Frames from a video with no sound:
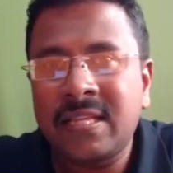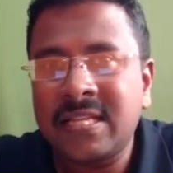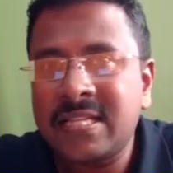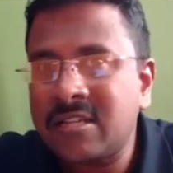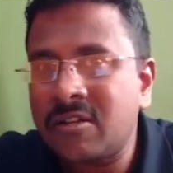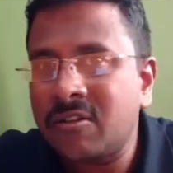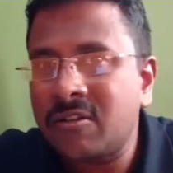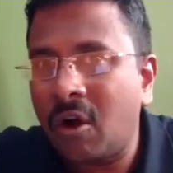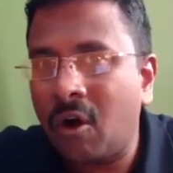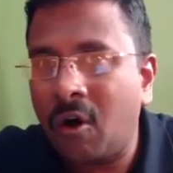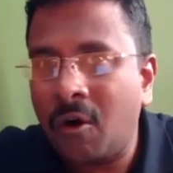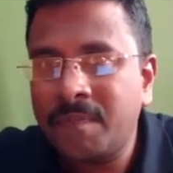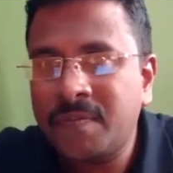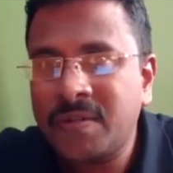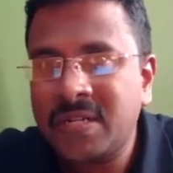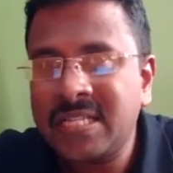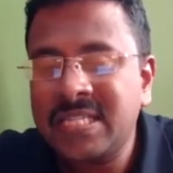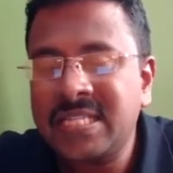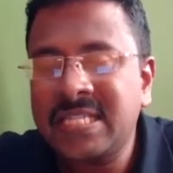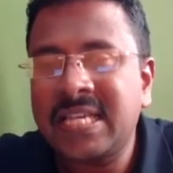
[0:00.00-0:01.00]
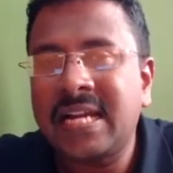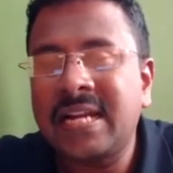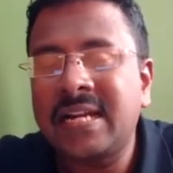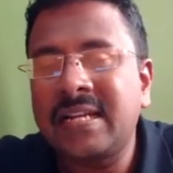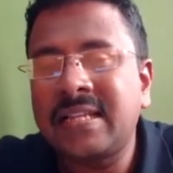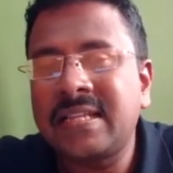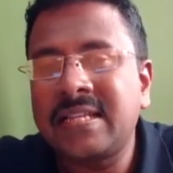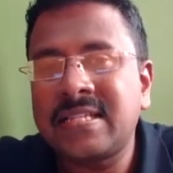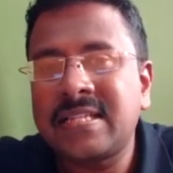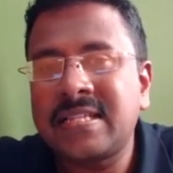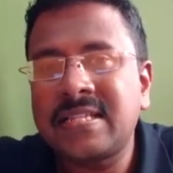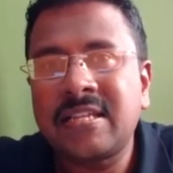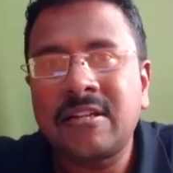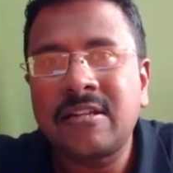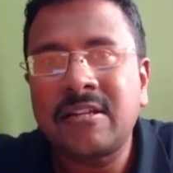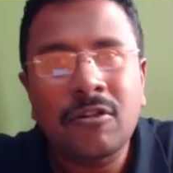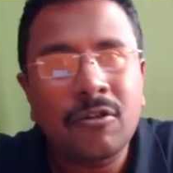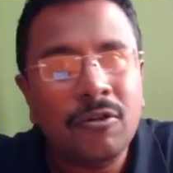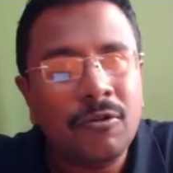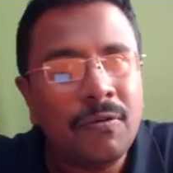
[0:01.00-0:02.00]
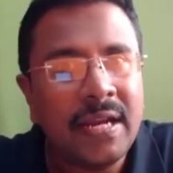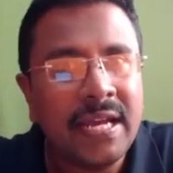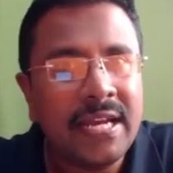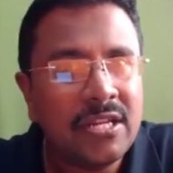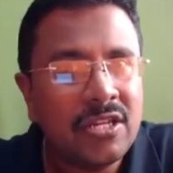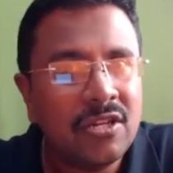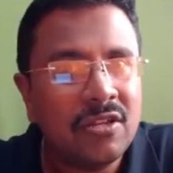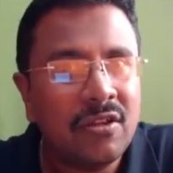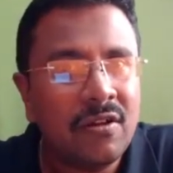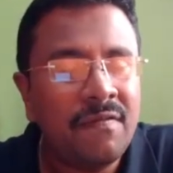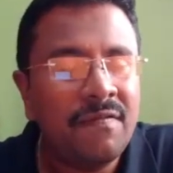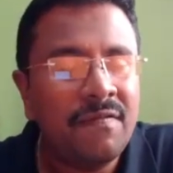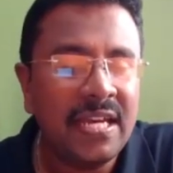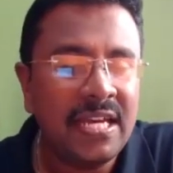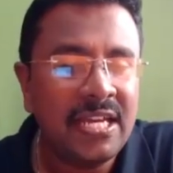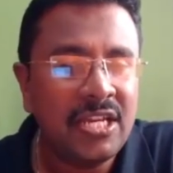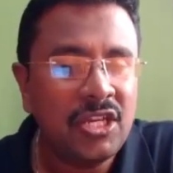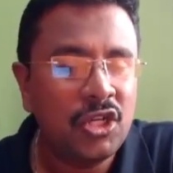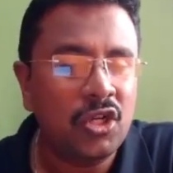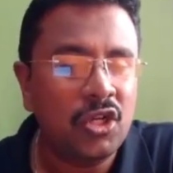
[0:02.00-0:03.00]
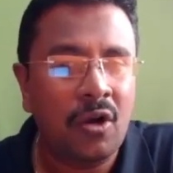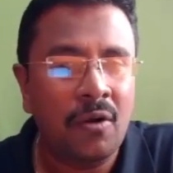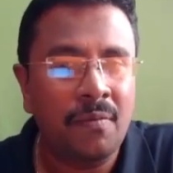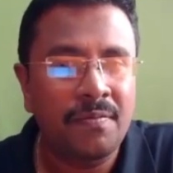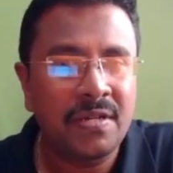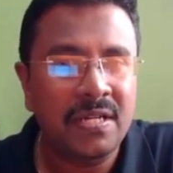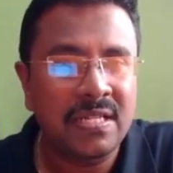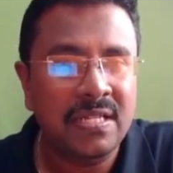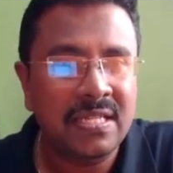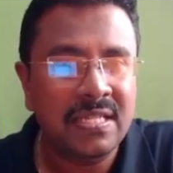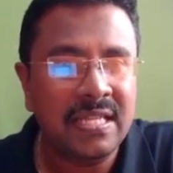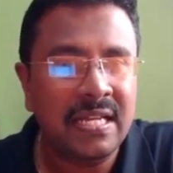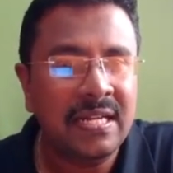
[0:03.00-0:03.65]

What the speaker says: these are the options and this is the true nature of each options.